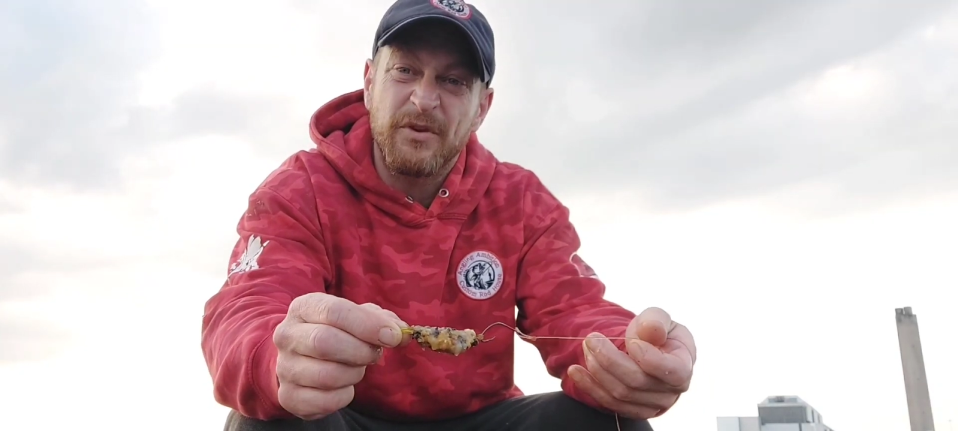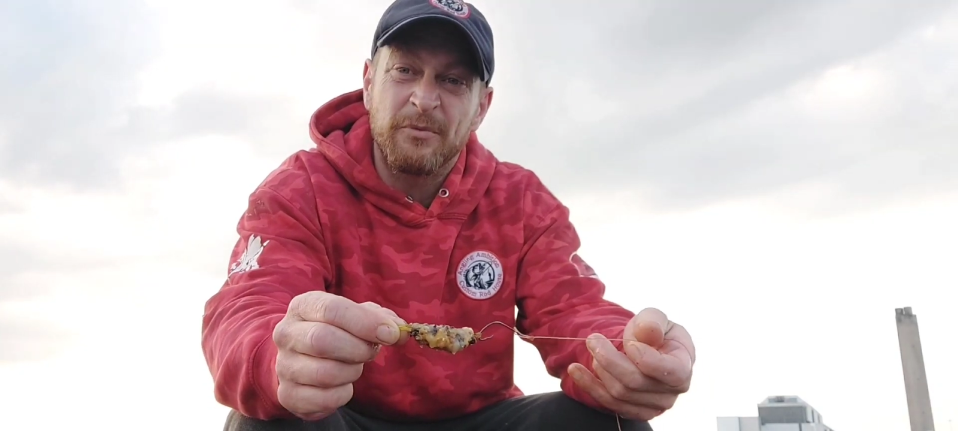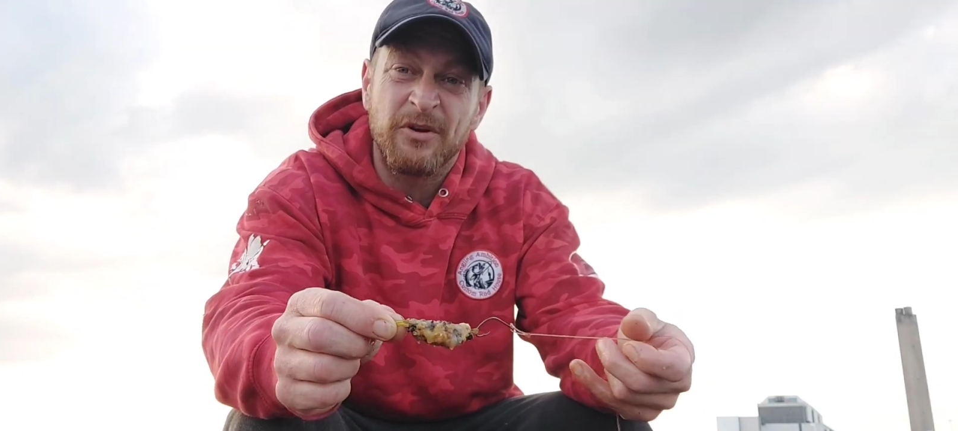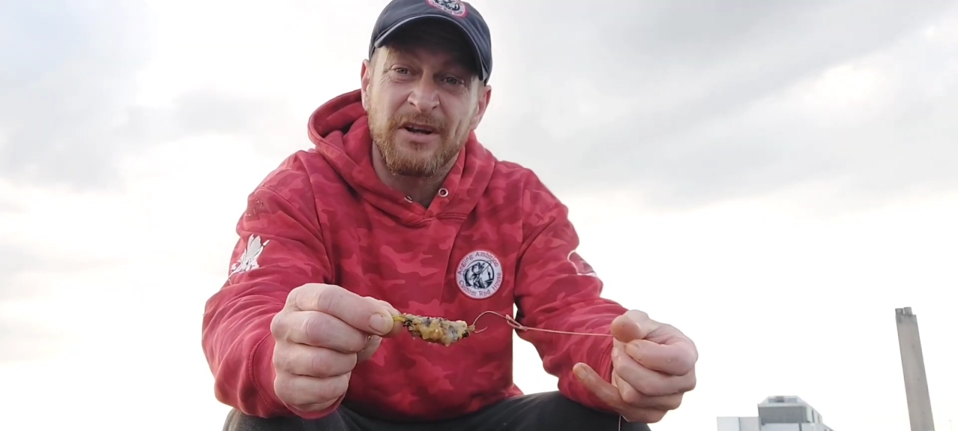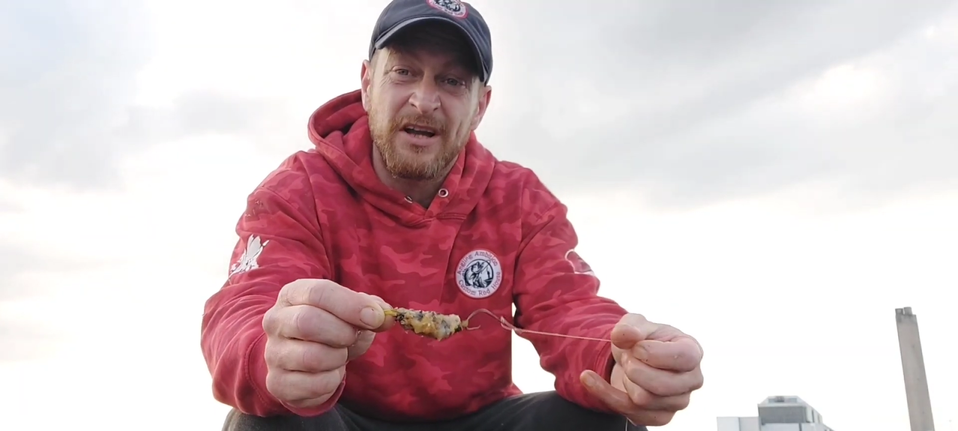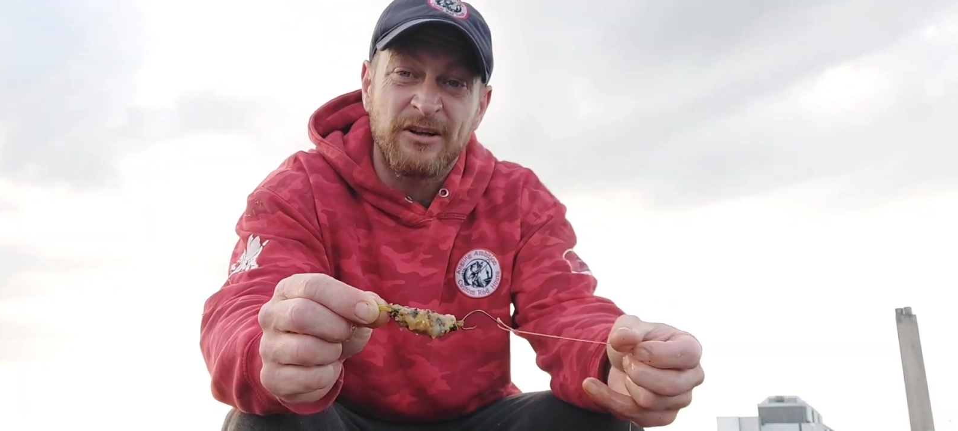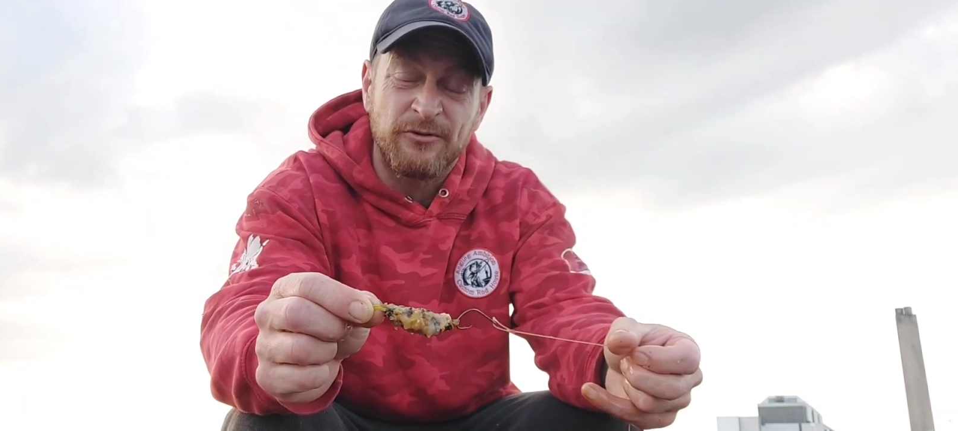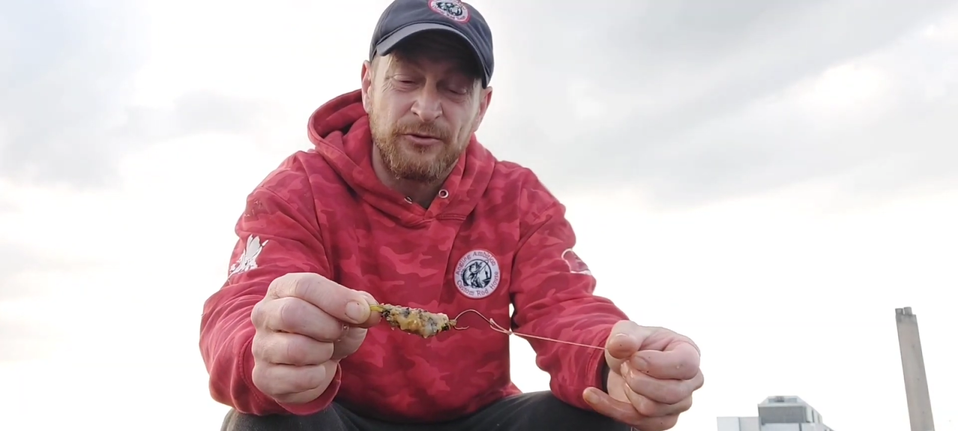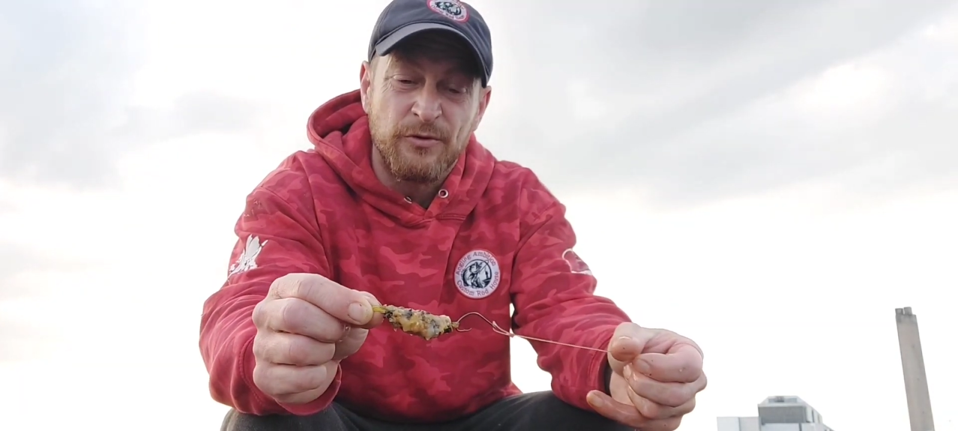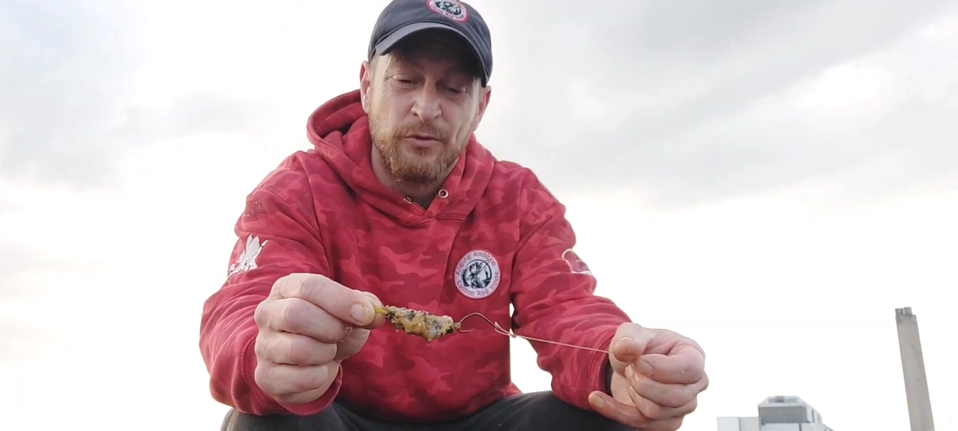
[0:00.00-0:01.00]
I'm going to catch
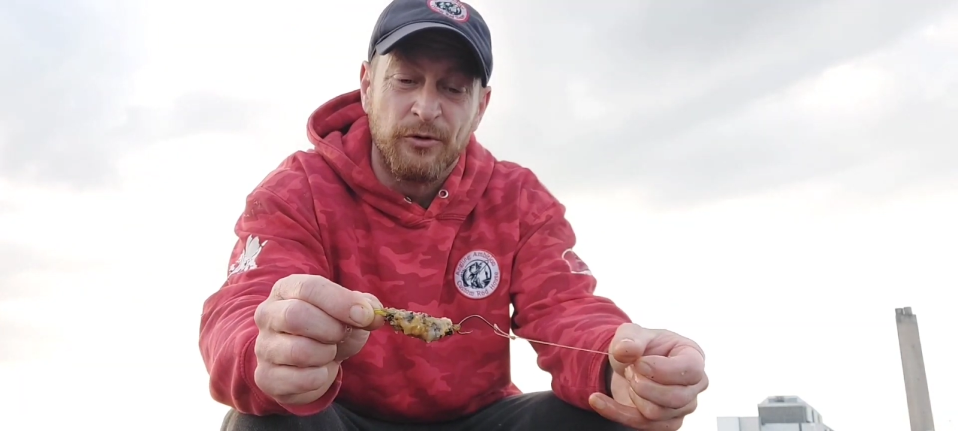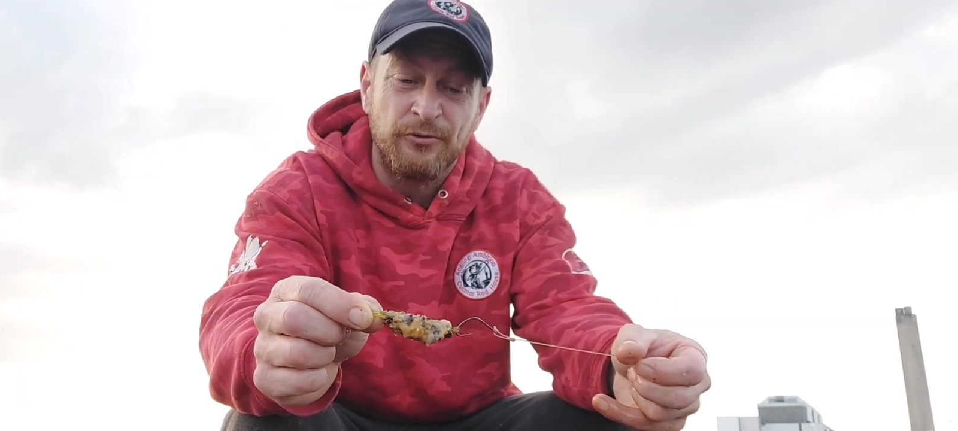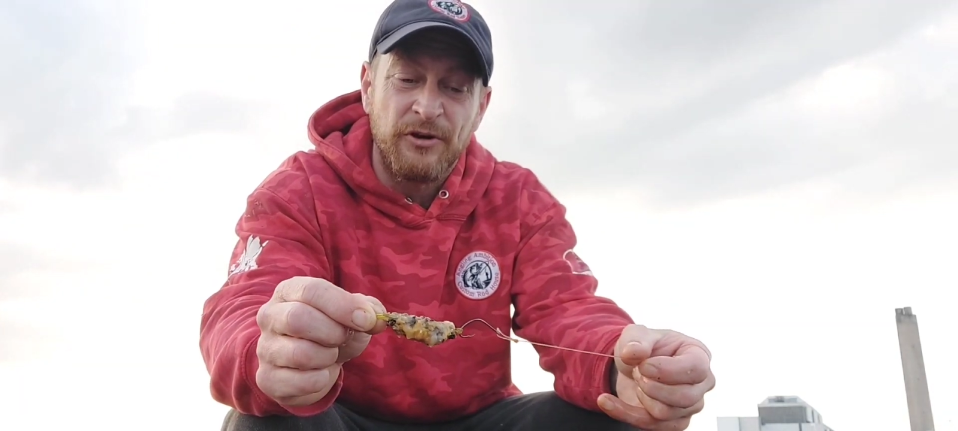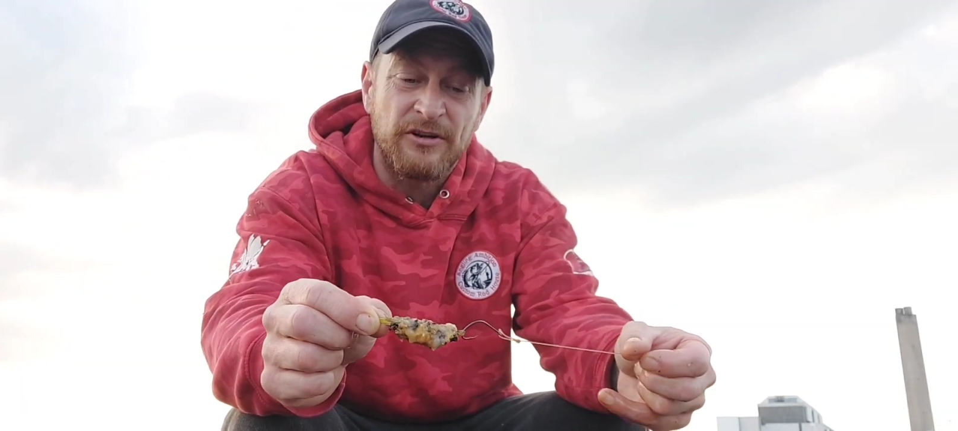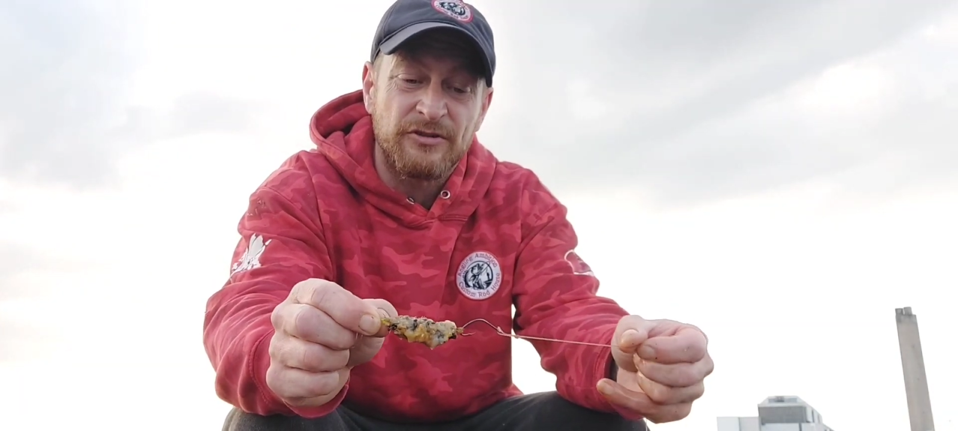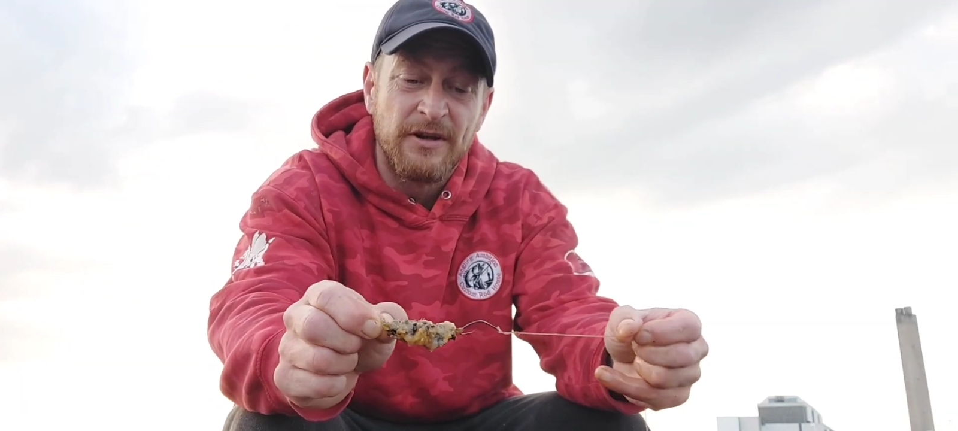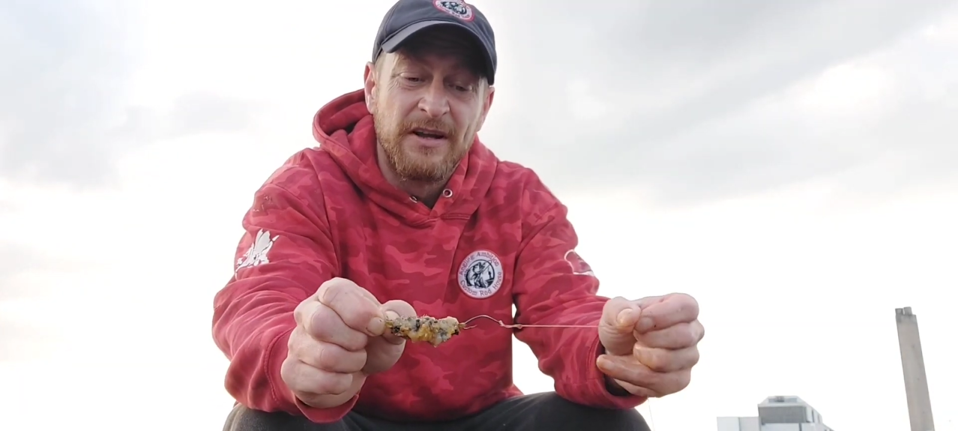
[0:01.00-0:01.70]
a few more fish.